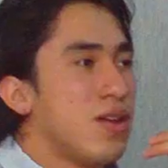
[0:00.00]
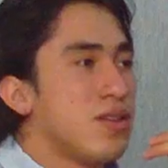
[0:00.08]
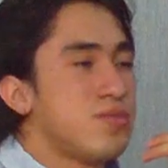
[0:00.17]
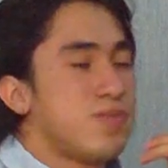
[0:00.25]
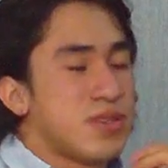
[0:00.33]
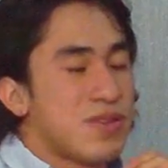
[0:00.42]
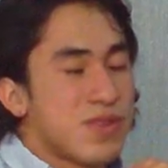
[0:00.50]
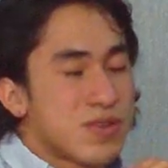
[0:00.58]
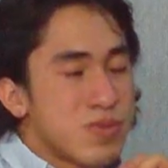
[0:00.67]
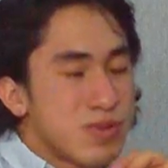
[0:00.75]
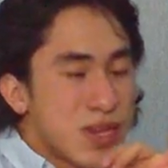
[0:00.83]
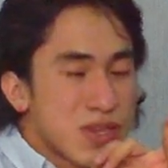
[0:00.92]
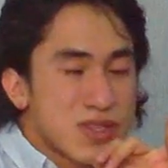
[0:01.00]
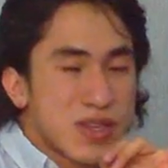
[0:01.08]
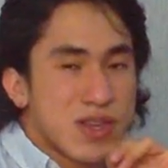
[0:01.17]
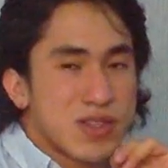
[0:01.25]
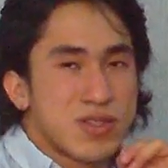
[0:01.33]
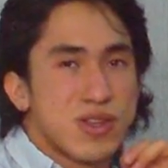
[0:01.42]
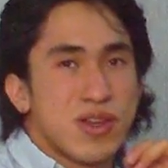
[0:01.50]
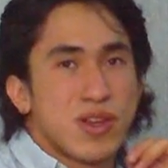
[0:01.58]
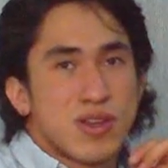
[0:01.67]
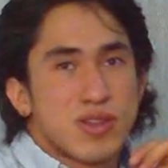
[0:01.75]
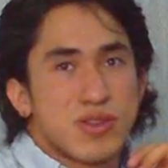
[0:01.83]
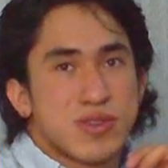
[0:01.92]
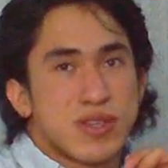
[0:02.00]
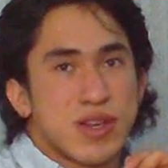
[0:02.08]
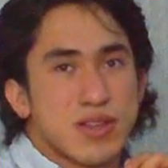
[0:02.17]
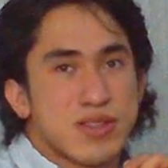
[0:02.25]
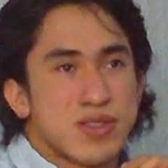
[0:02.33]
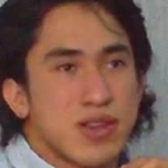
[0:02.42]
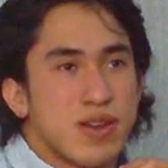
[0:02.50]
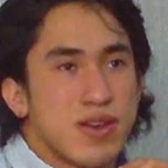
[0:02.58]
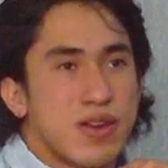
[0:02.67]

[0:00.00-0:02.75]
specific places, such as